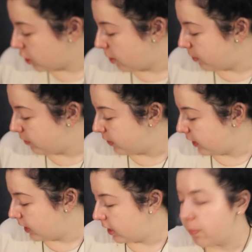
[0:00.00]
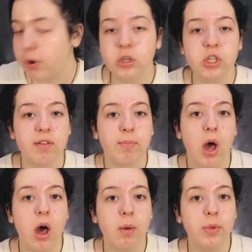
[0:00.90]
top of the Post Shave
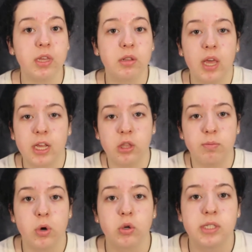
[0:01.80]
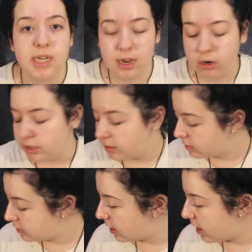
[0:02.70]
Balm in like the most
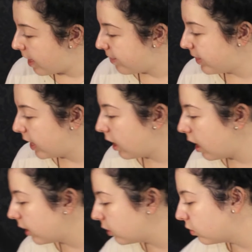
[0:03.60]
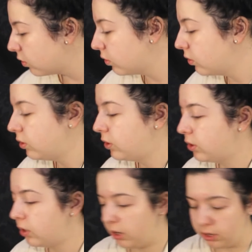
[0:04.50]
areas, and then I use,